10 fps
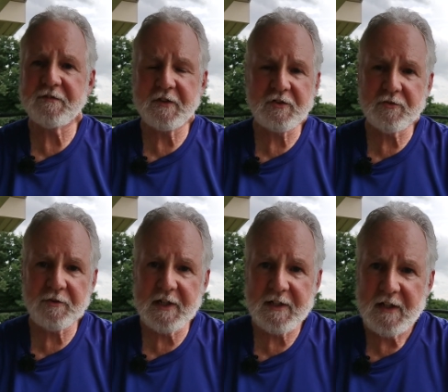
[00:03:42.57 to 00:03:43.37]
fish
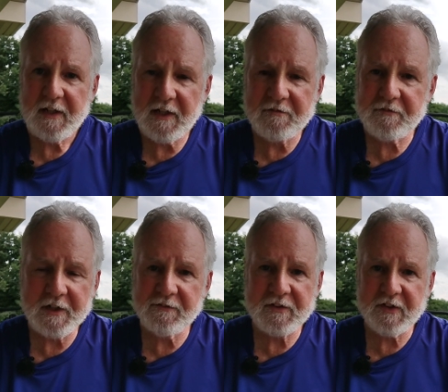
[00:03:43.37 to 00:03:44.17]
right in
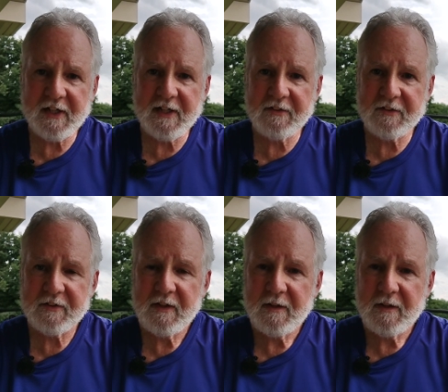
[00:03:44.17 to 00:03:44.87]
front of his eyes.